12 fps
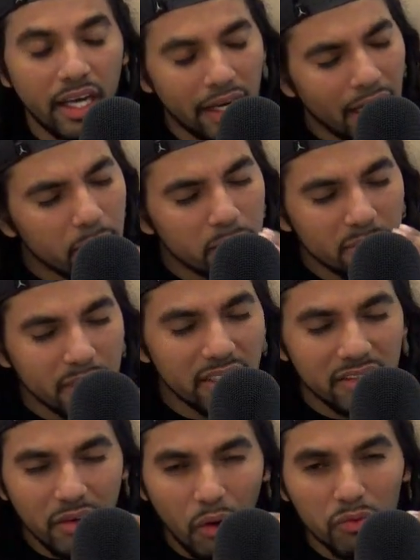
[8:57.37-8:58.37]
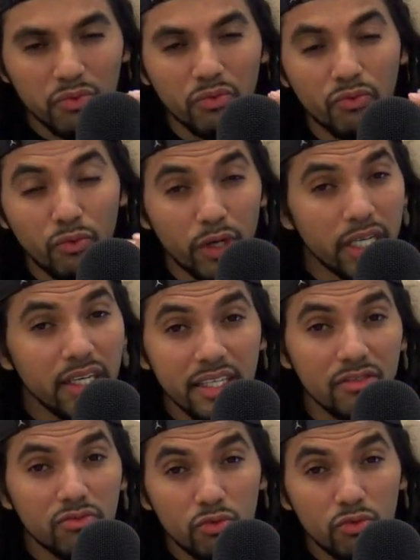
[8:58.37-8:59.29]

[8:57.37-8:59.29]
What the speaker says: and I mean really,